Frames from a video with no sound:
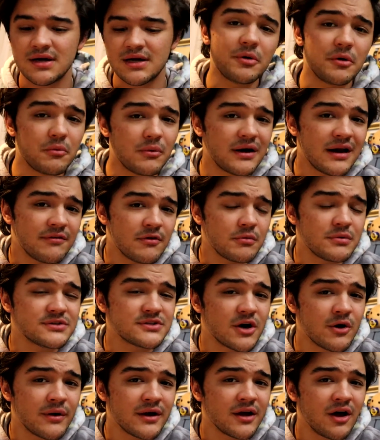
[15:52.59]
But whatever
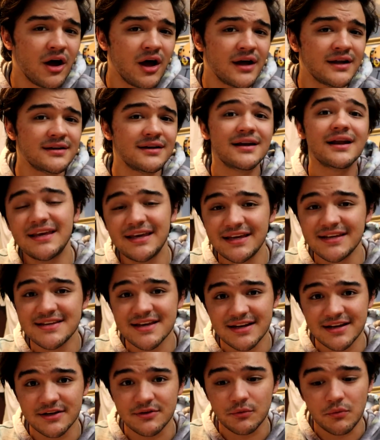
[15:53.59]
was going on, he
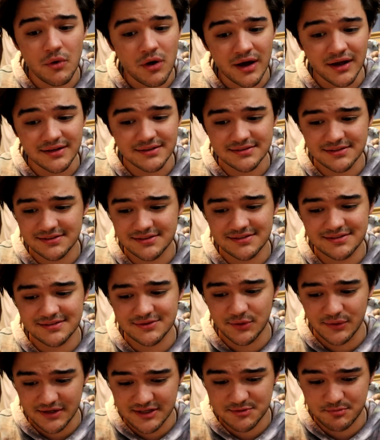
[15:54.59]
didn't want
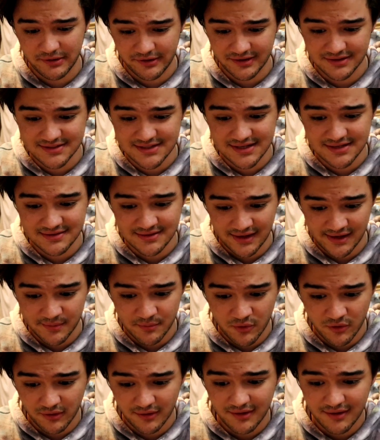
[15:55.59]
to experience it
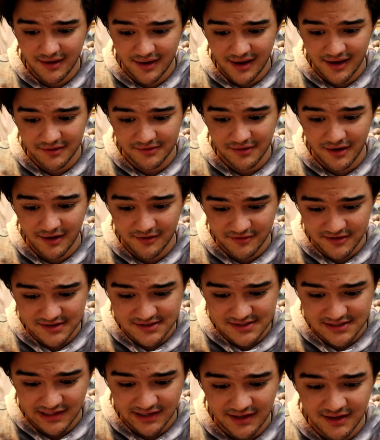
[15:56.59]
anymore,
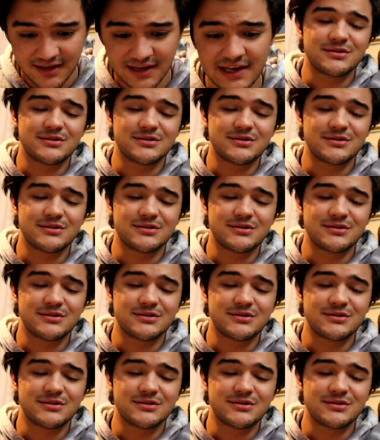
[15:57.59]
obviously.